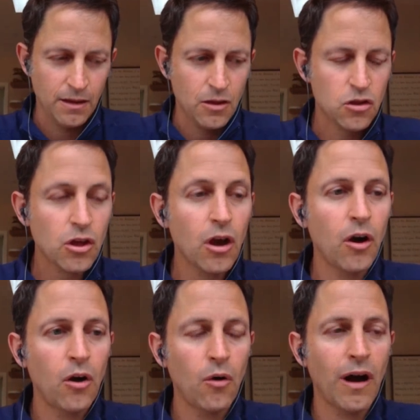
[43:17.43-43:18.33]

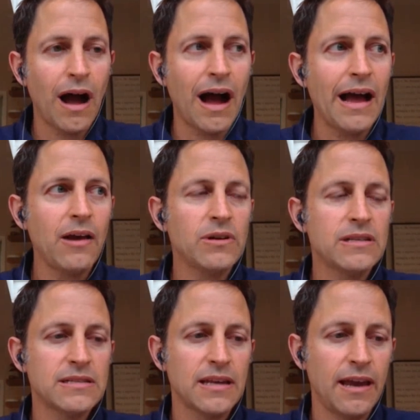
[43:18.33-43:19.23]
So I would
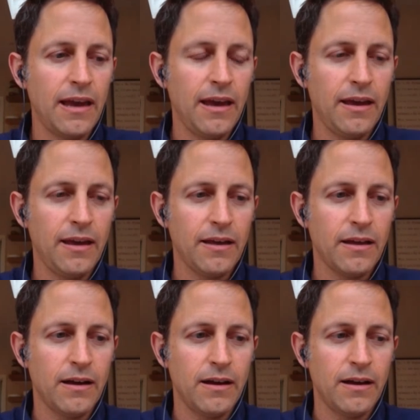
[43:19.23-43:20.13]
say
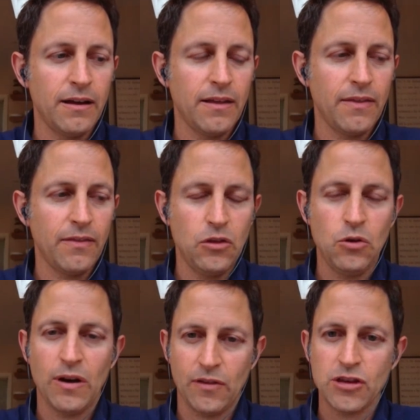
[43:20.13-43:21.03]
you
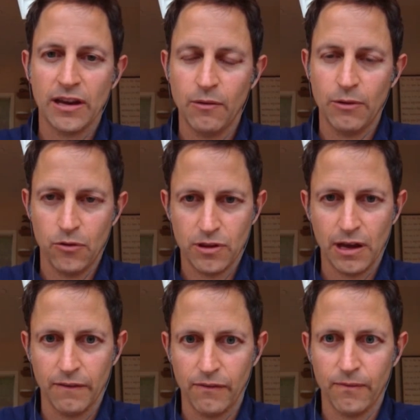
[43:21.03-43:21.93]
have to check in with
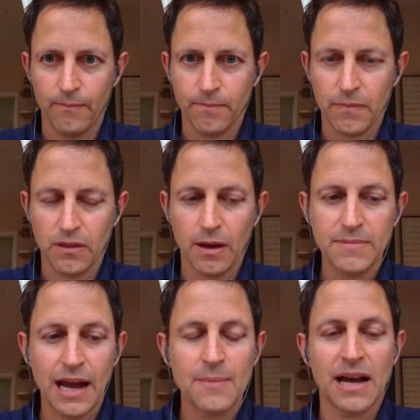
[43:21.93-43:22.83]
yourself.
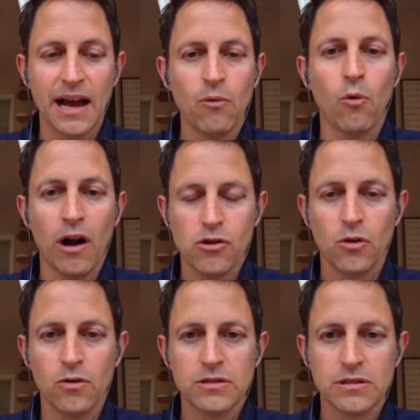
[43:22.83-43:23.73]
Sometimes I watch
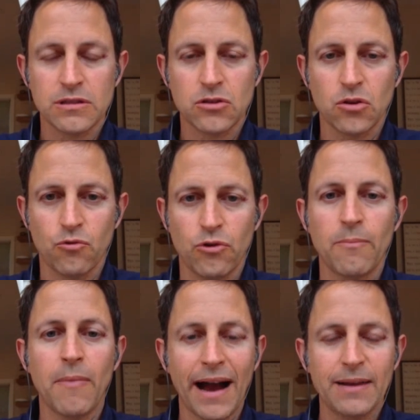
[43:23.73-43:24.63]
those to
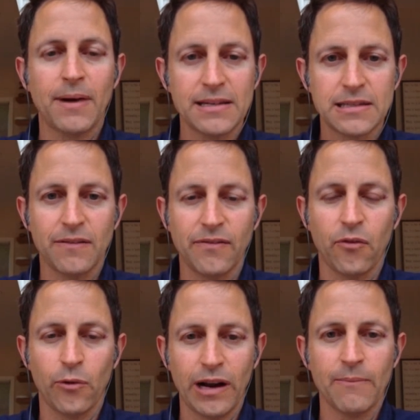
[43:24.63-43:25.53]
remind myself of
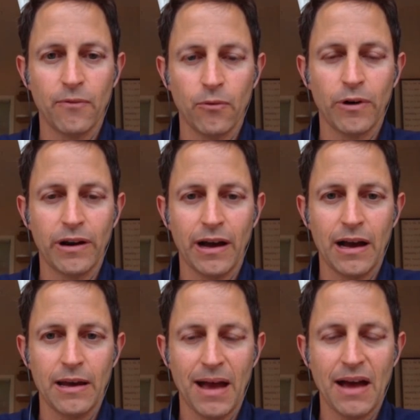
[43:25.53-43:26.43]
what
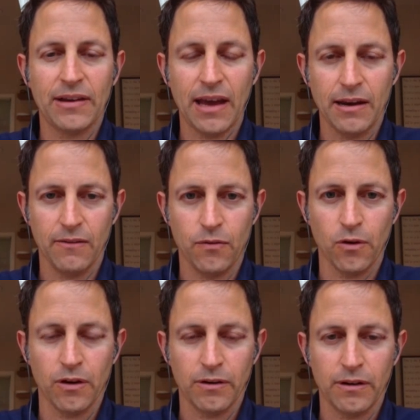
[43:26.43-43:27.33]
I am advocating
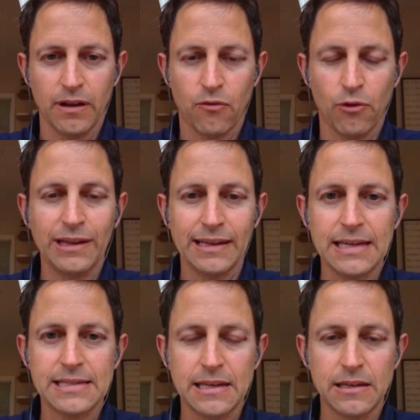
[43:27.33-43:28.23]
for. It's really
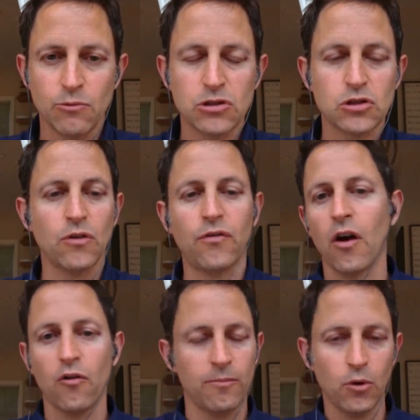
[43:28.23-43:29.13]
easy. We're so
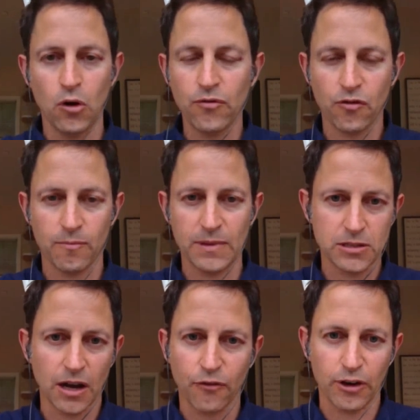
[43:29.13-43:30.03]
far removed from the
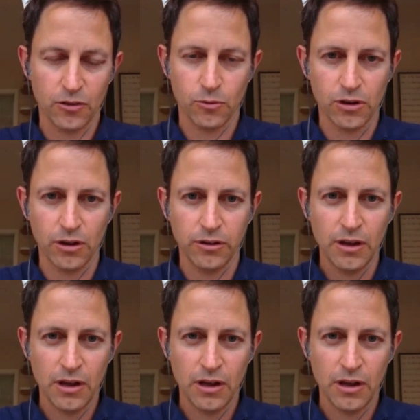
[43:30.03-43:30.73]
suffering in the world.